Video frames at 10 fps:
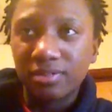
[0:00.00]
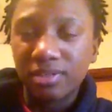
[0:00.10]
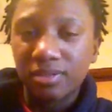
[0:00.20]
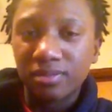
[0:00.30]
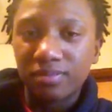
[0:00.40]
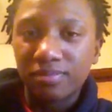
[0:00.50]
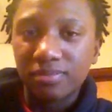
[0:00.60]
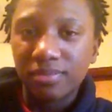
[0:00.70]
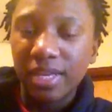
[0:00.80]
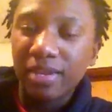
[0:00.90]
So
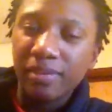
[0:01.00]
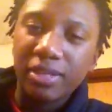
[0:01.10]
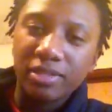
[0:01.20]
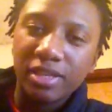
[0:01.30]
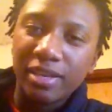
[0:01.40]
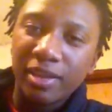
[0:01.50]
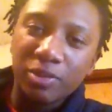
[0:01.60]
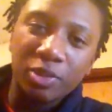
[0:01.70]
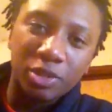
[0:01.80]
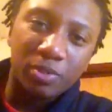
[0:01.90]
and it makes you it
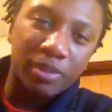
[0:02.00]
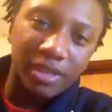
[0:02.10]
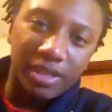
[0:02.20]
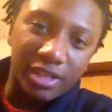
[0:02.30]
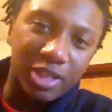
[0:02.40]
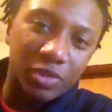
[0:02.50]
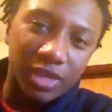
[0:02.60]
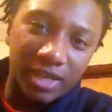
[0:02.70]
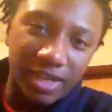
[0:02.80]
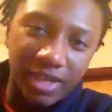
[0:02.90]
helps you just be a good
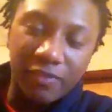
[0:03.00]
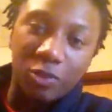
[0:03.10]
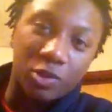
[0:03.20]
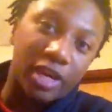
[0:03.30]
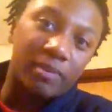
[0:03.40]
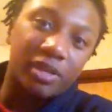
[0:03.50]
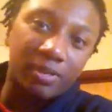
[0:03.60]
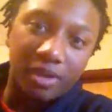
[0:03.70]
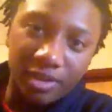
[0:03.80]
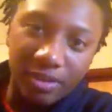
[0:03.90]
trainee if you try to
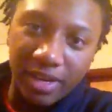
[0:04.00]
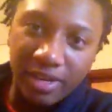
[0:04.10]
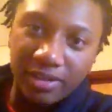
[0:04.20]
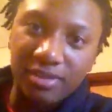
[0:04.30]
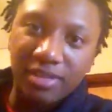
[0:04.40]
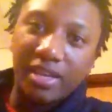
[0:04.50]
become an honor grad.